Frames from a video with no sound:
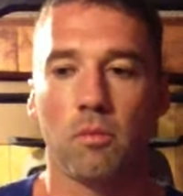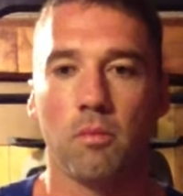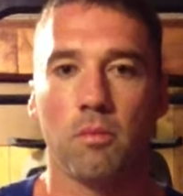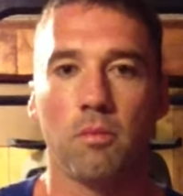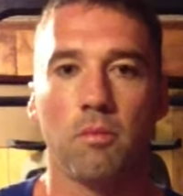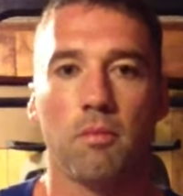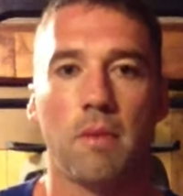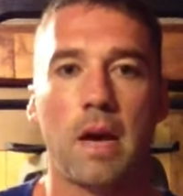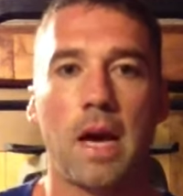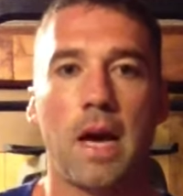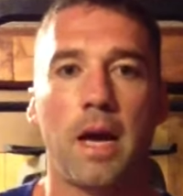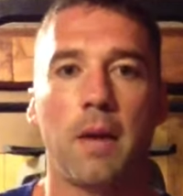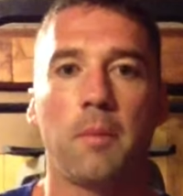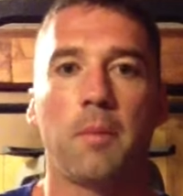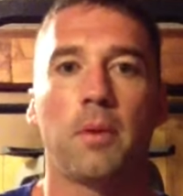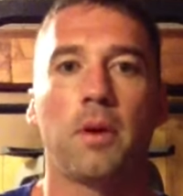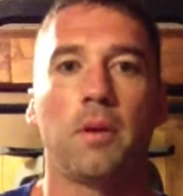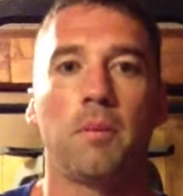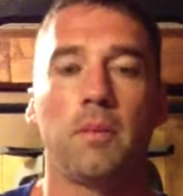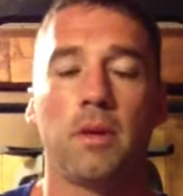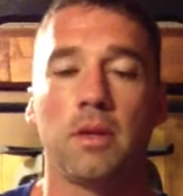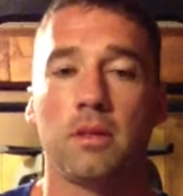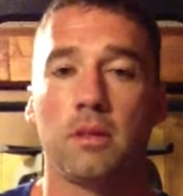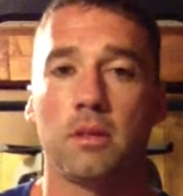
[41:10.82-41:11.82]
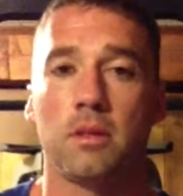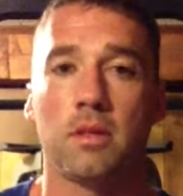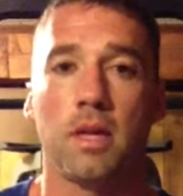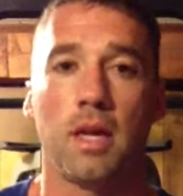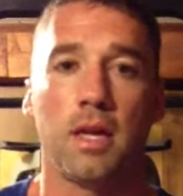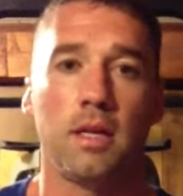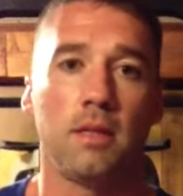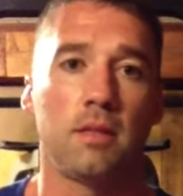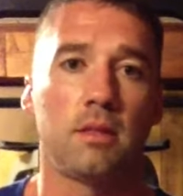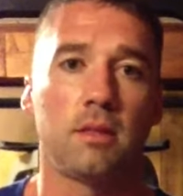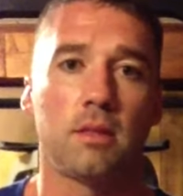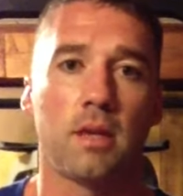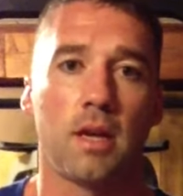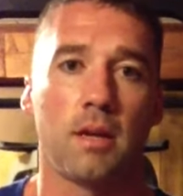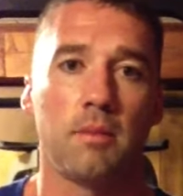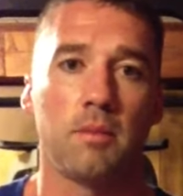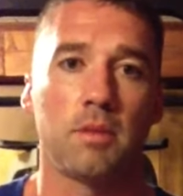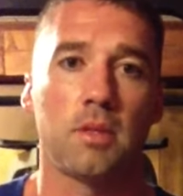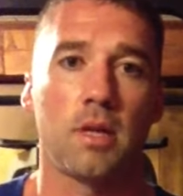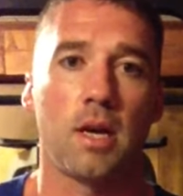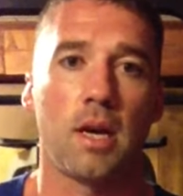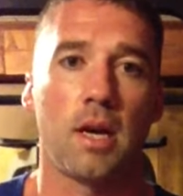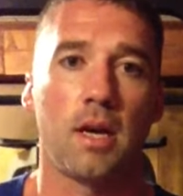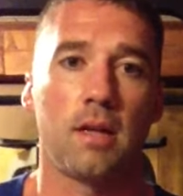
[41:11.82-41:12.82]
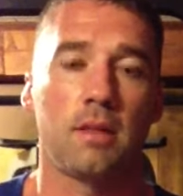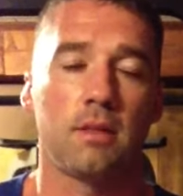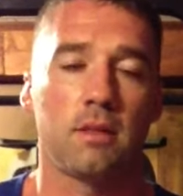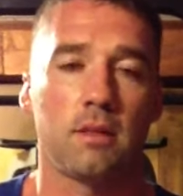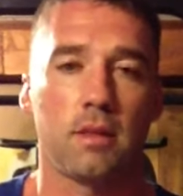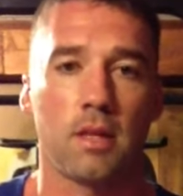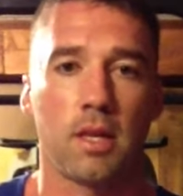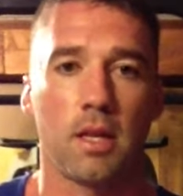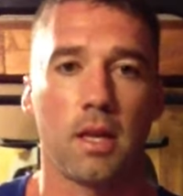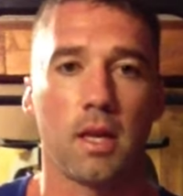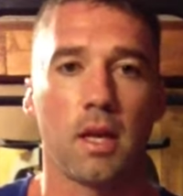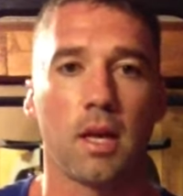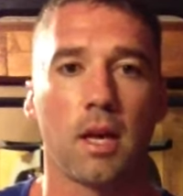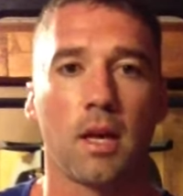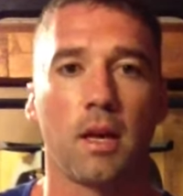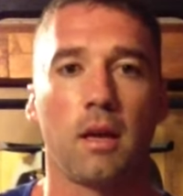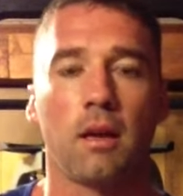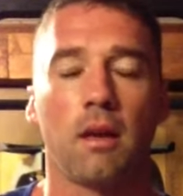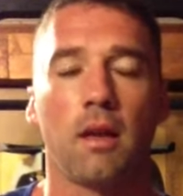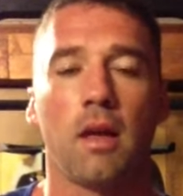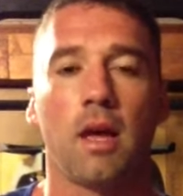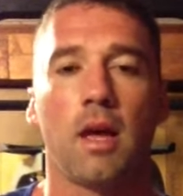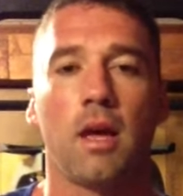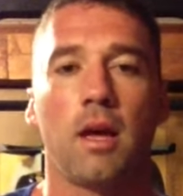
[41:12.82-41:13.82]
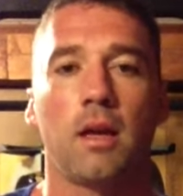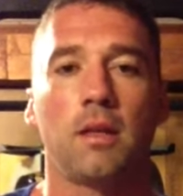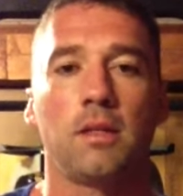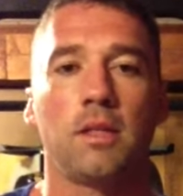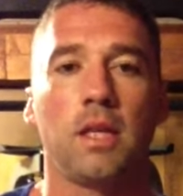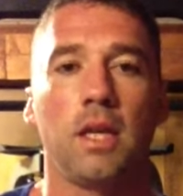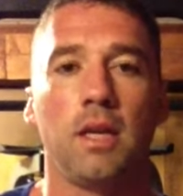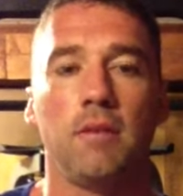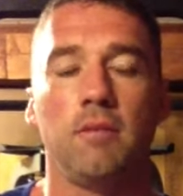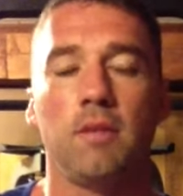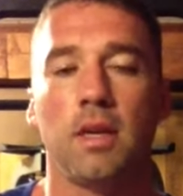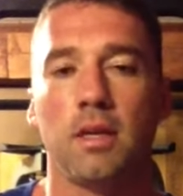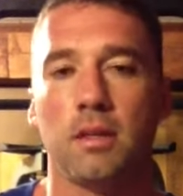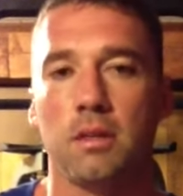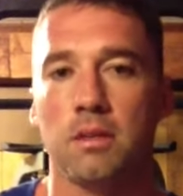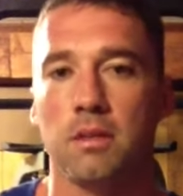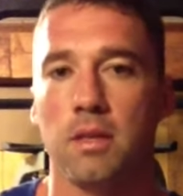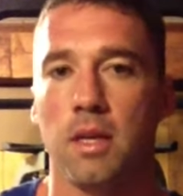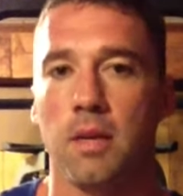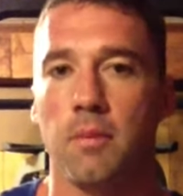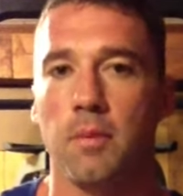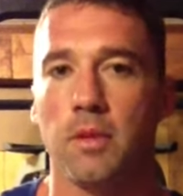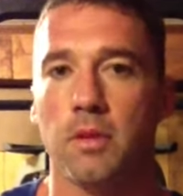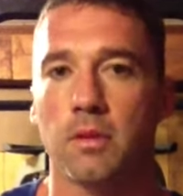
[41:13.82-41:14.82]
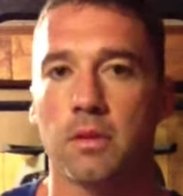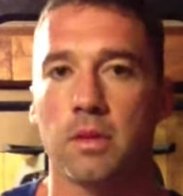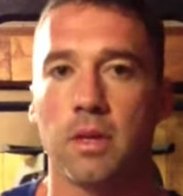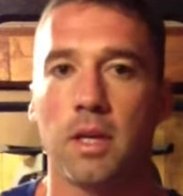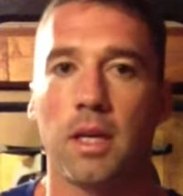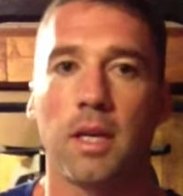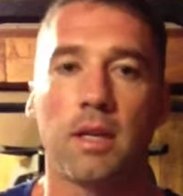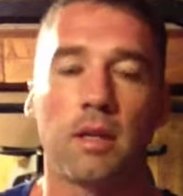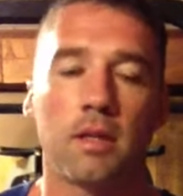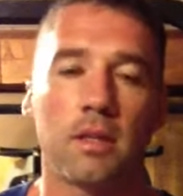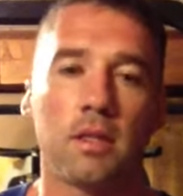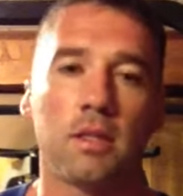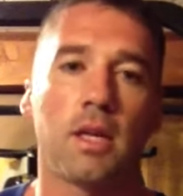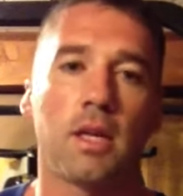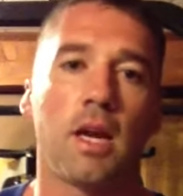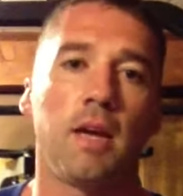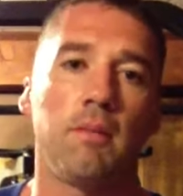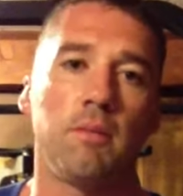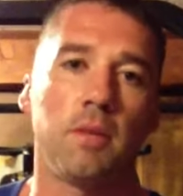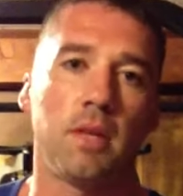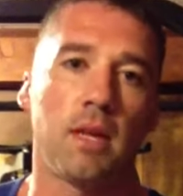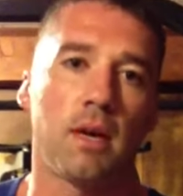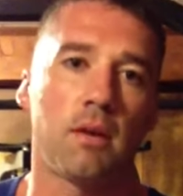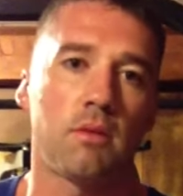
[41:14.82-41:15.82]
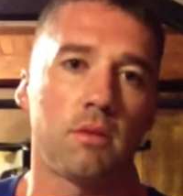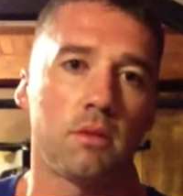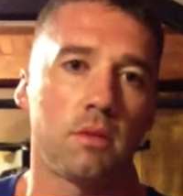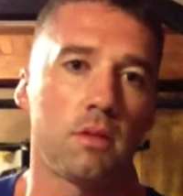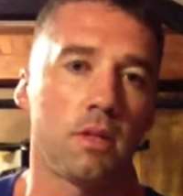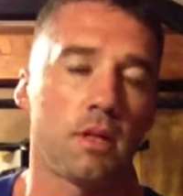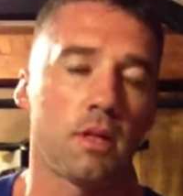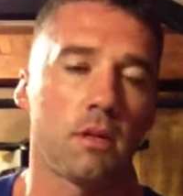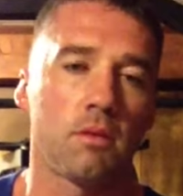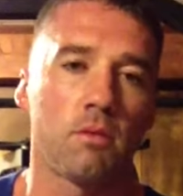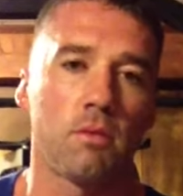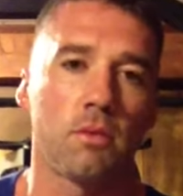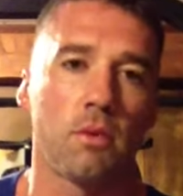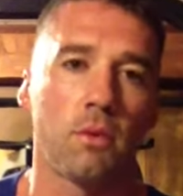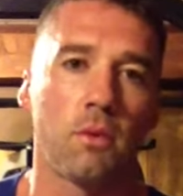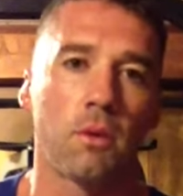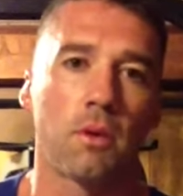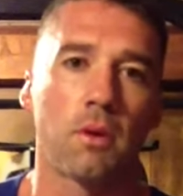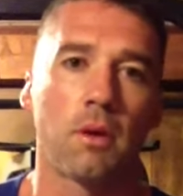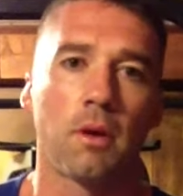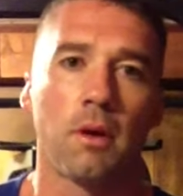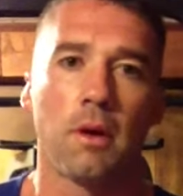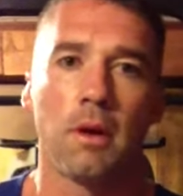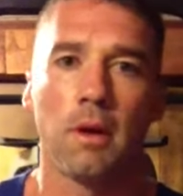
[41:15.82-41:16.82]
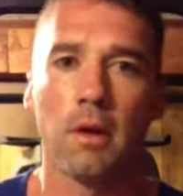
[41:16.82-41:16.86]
back pretty much stayed the same size. And I achieved that symmetry and the shape that I was looking for.